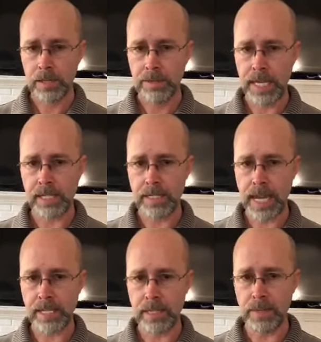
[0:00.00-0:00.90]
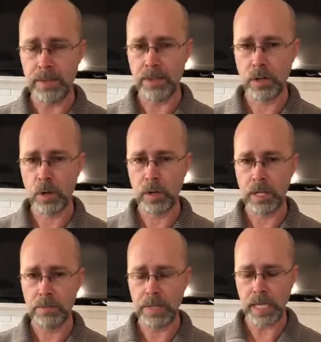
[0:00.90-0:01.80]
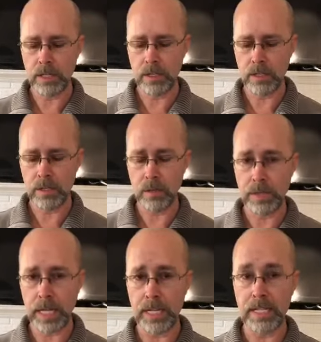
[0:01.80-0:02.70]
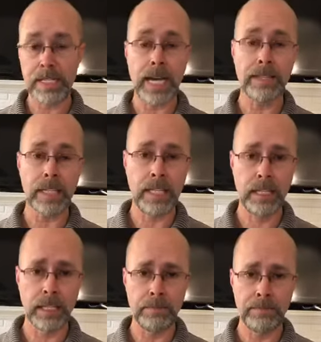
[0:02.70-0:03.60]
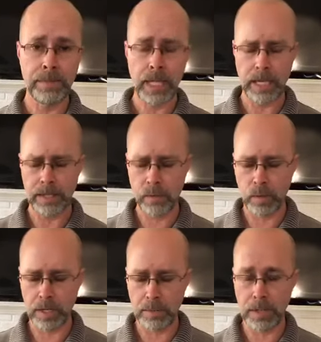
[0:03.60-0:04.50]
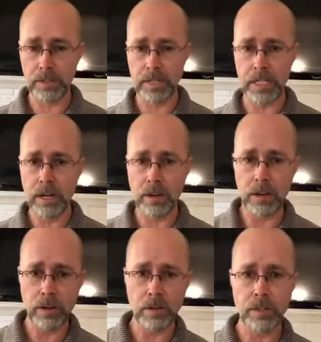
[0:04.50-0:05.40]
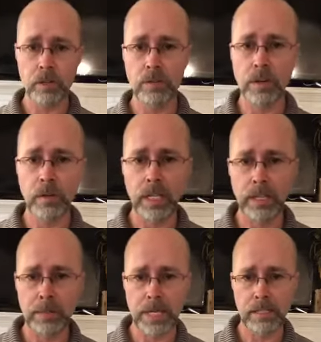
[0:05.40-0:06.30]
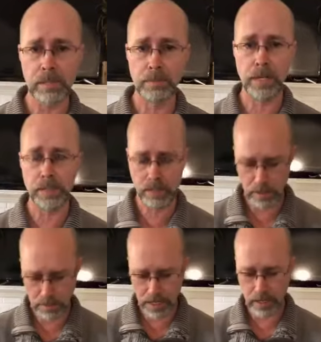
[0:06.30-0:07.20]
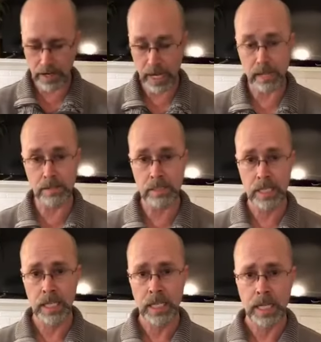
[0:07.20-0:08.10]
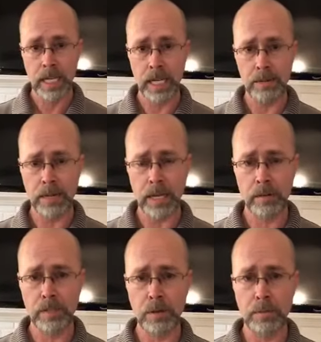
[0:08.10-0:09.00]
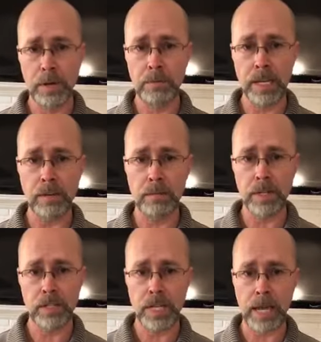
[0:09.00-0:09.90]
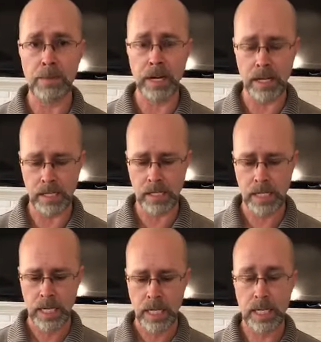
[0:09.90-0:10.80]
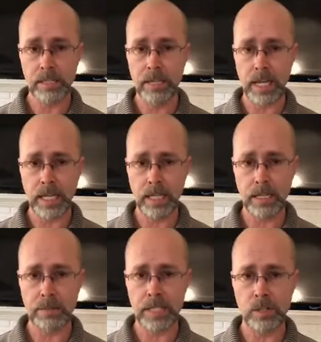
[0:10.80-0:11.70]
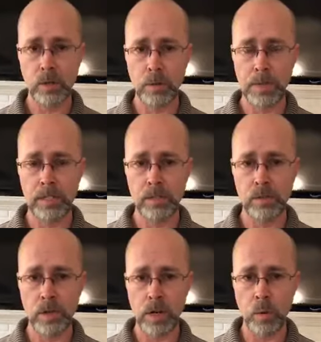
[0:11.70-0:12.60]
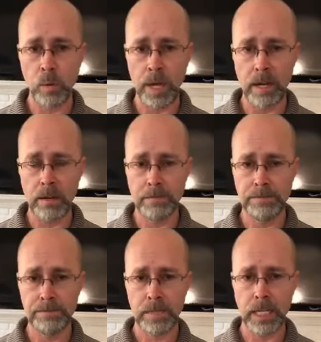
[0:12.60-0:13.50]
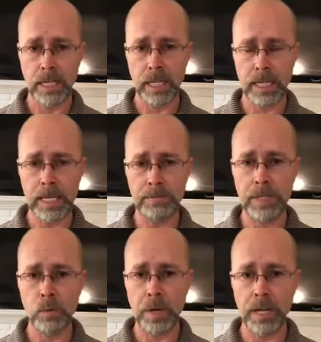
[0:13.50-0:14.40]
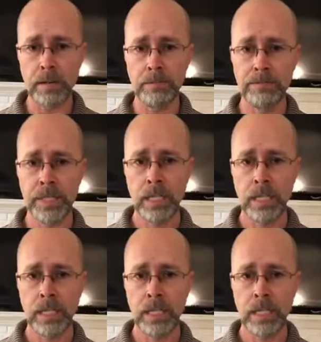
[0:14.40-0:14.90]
they snatch him and throw him into they decide to kill him and then one of the brothers said no no no no don't don't kill him because his blood's going to be on our hands and, and it's going to bring much shame on us Let's not kill him. Let's throw him into a, a well, uh, an empty well.